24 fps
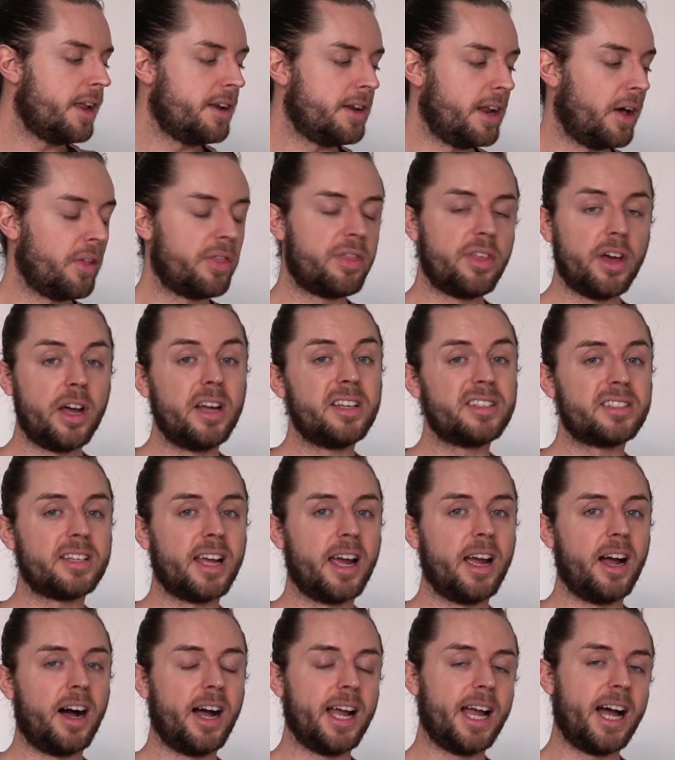Now
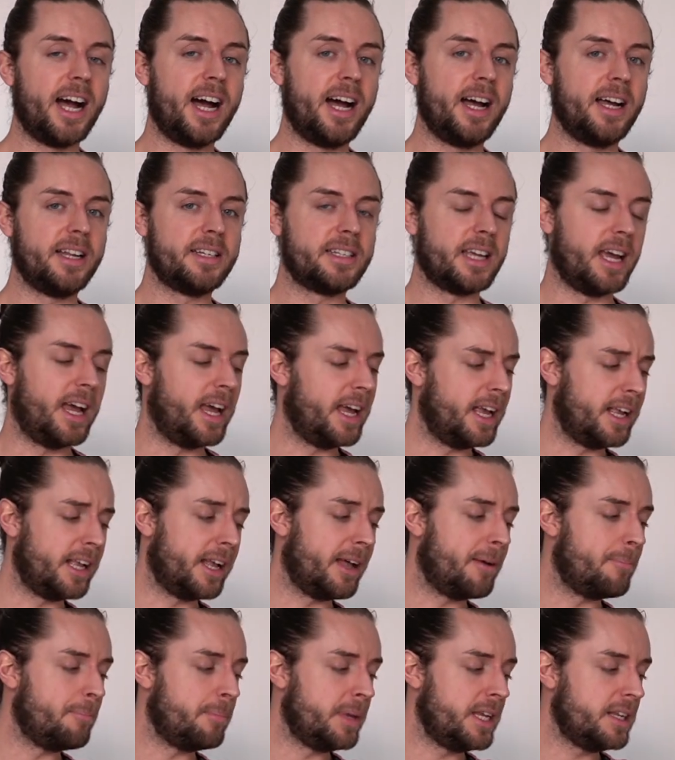Thursday, I had a
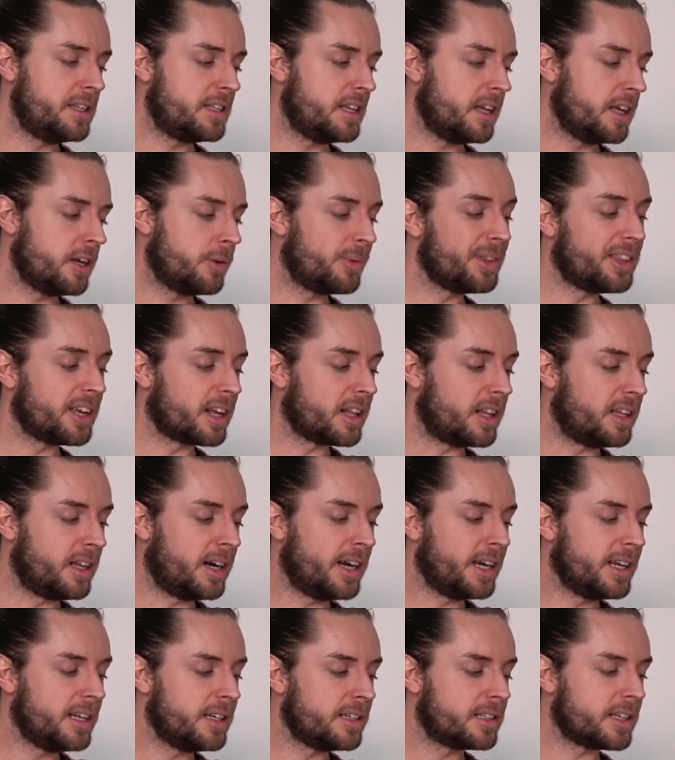meeting with a
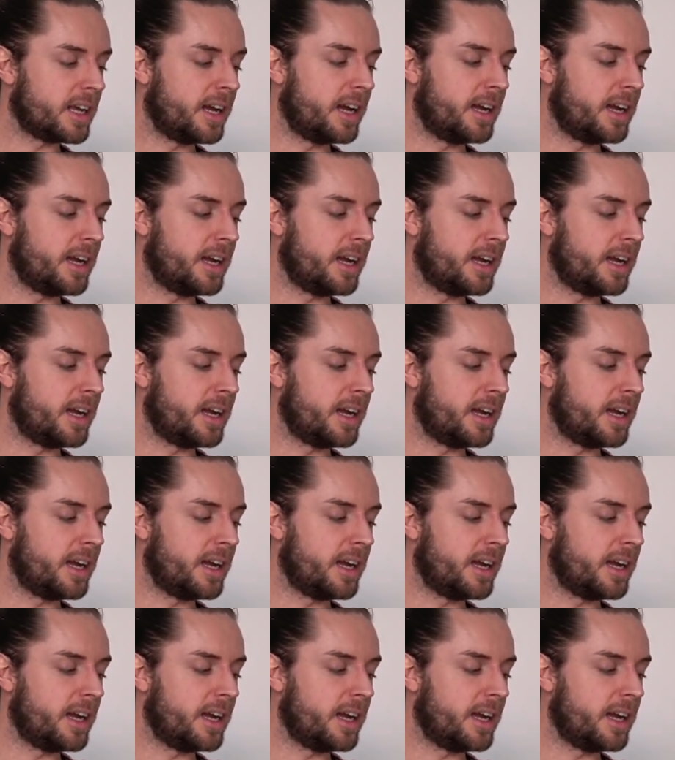client.